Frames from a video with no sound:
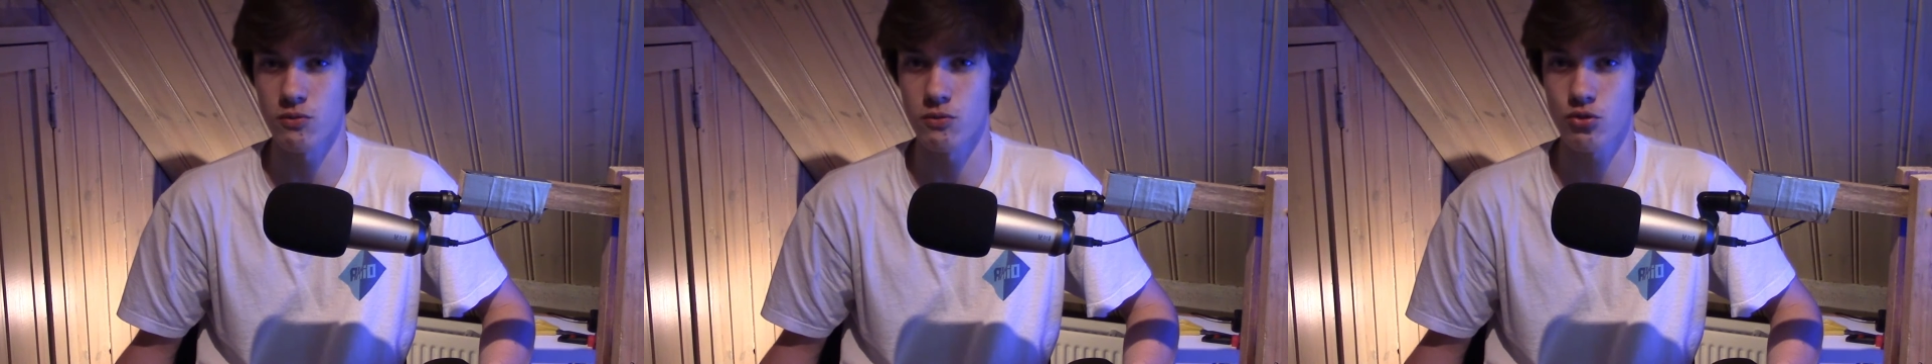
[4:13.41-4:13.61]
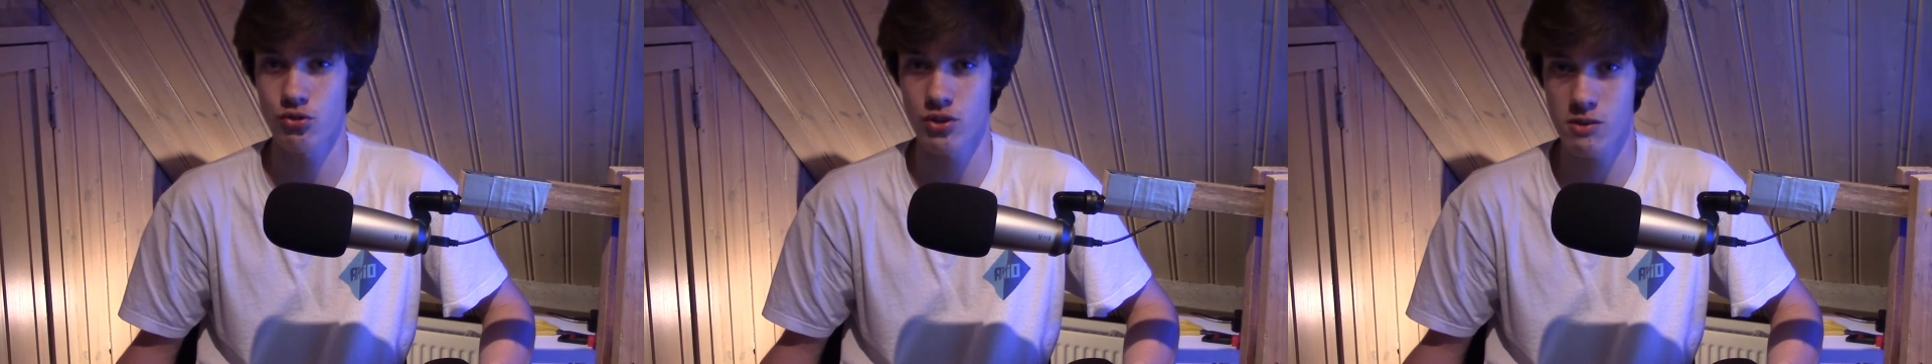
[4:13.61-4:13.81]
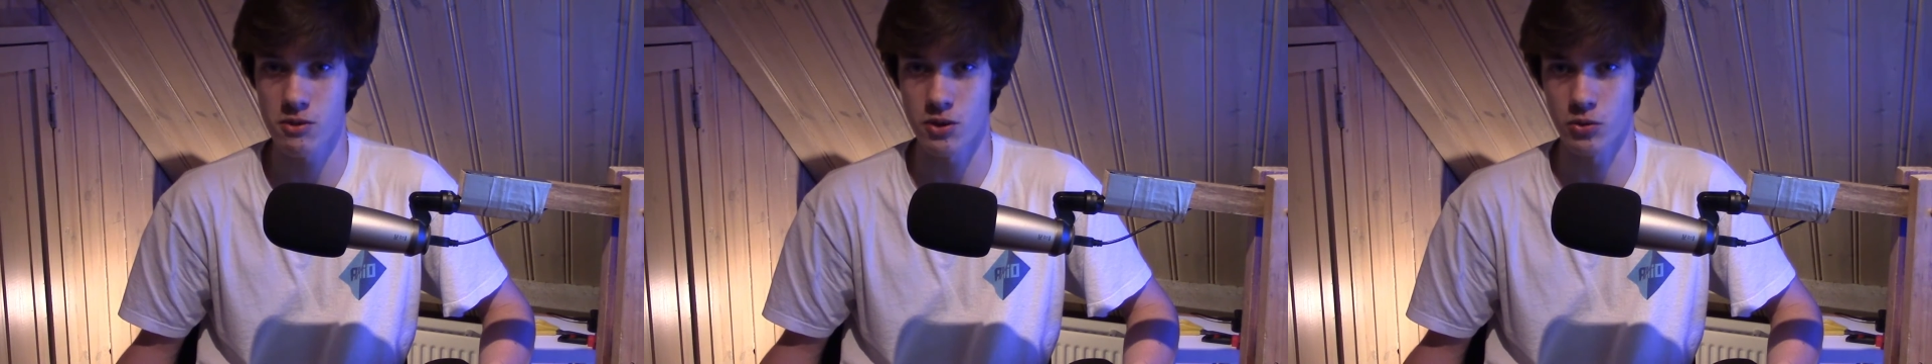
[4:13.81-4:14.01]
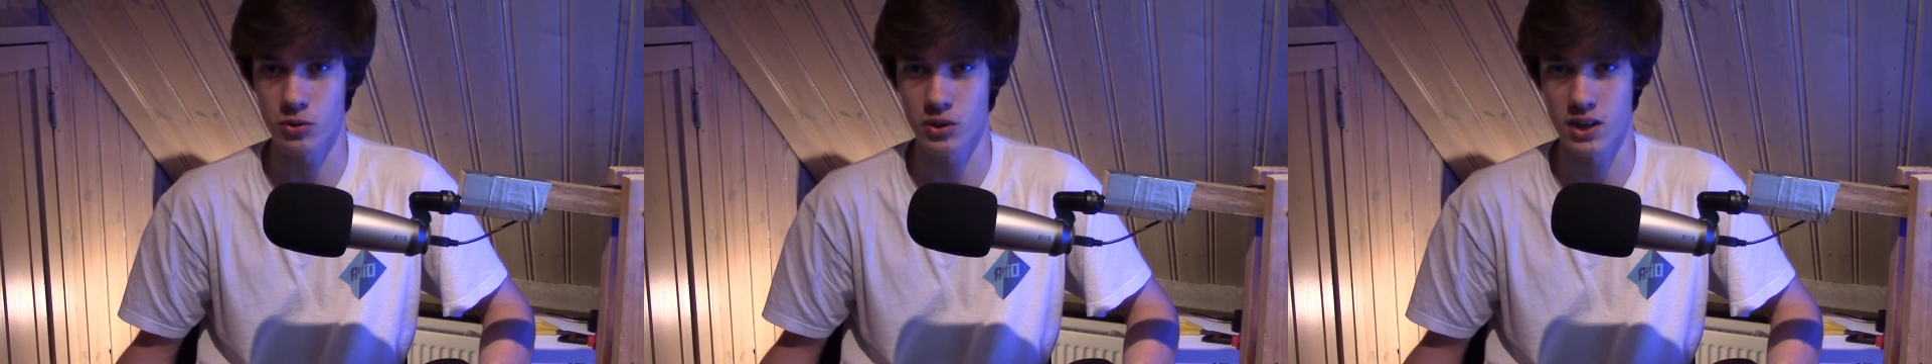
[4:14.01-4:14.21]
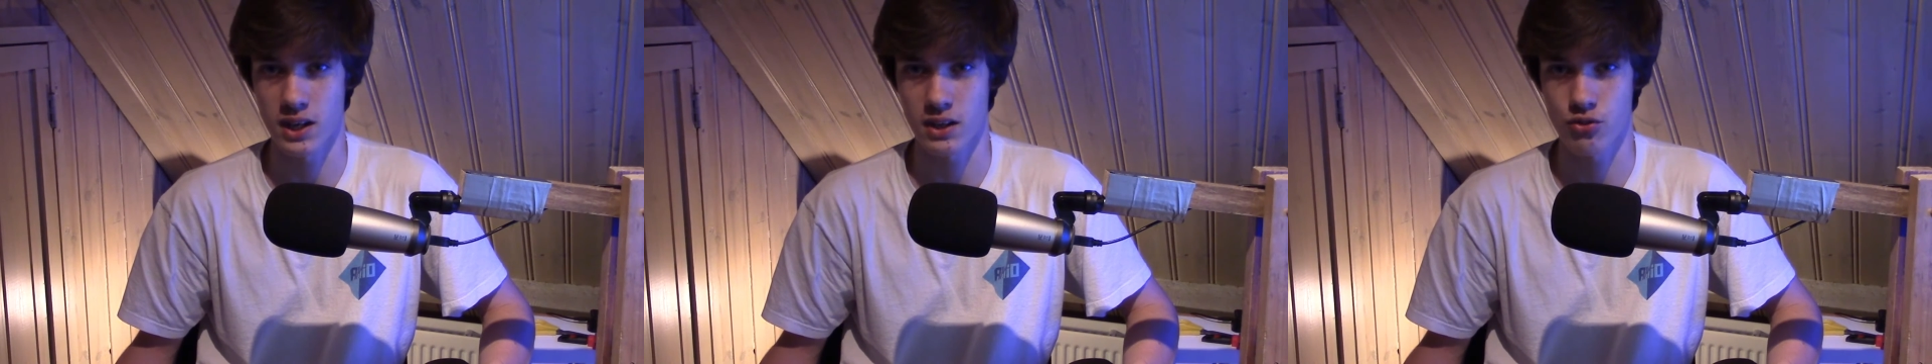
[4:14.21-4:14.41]
of a serial
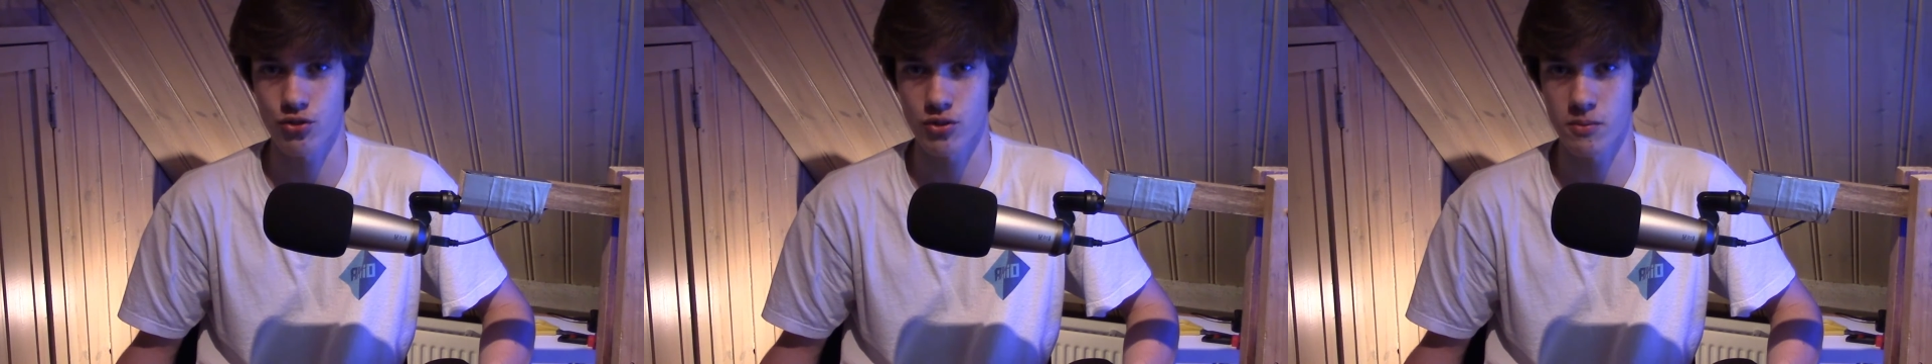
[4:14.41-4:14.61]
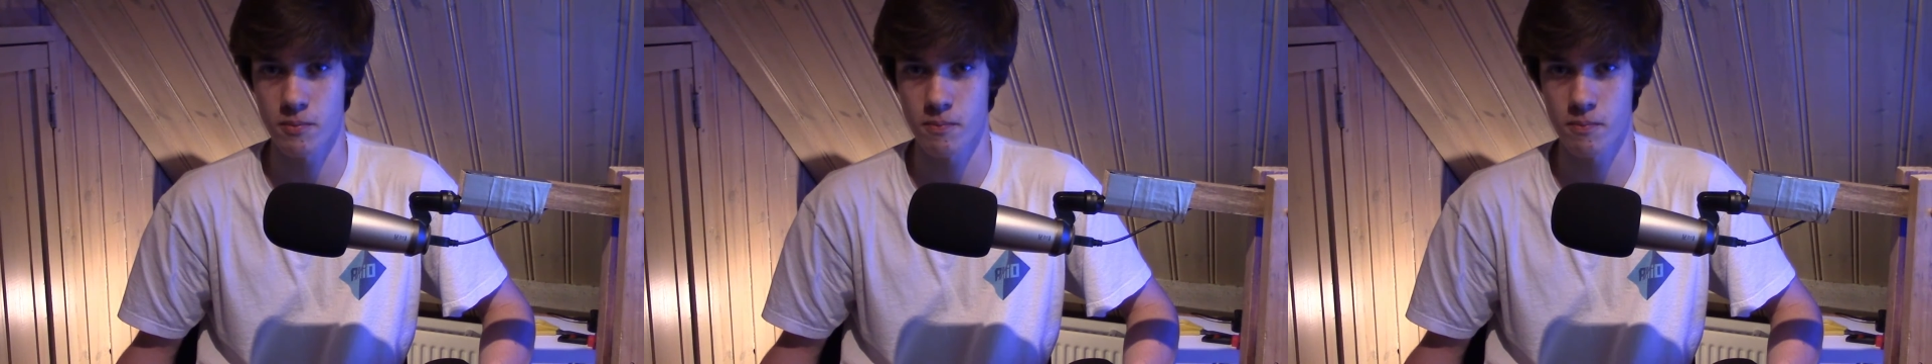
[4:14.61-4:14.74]
connection.